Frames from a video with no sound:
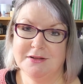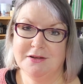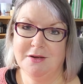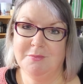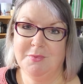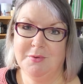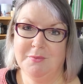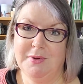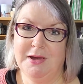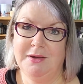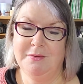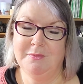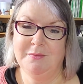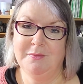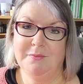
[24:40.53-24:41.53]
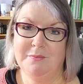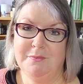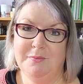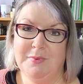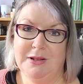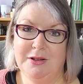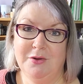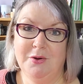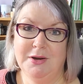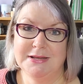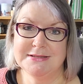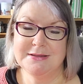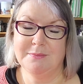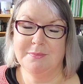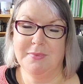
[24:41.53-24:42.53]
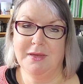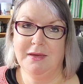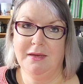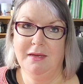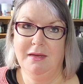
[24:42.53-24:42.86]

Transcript: coming away with learning something.